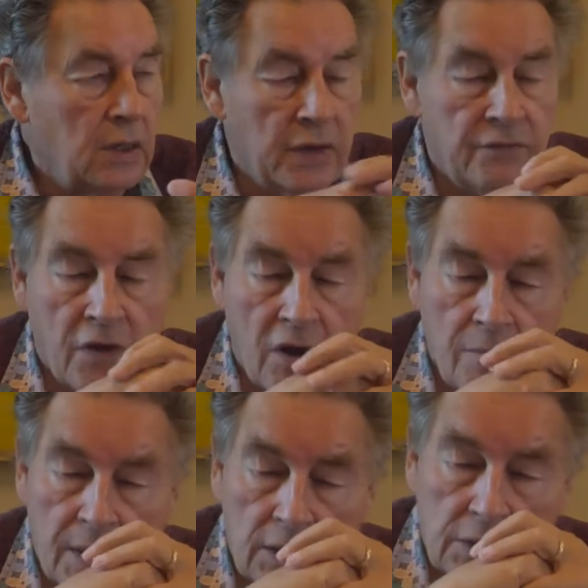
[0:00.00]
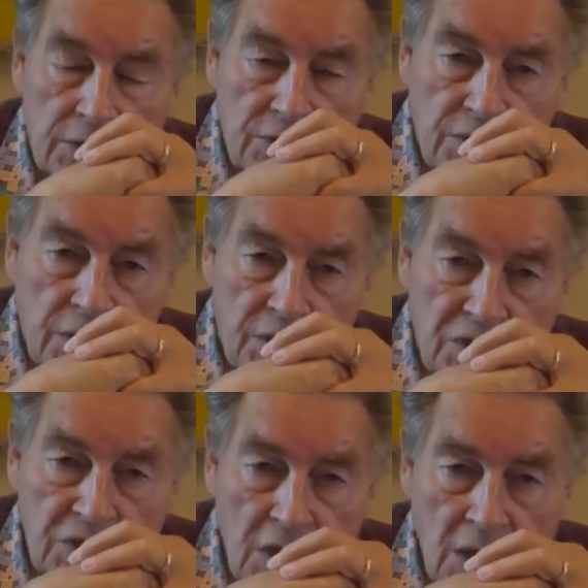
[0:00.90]
environmental
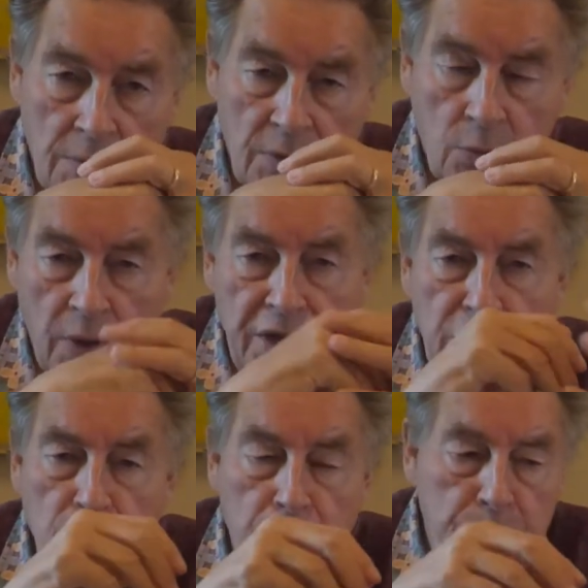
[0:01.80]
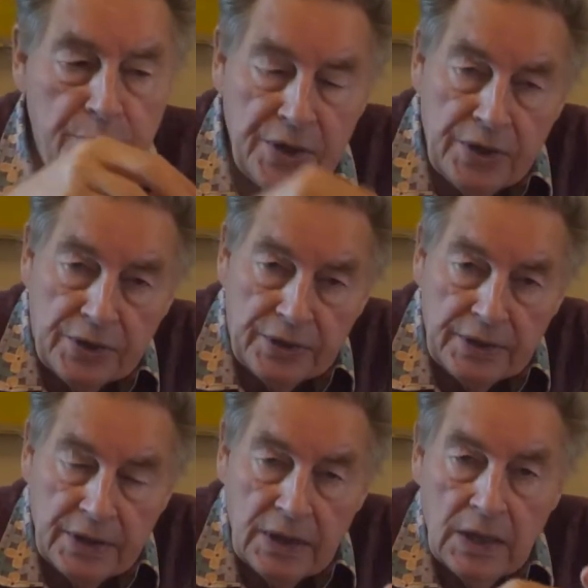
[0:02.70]
concerns. But when you burn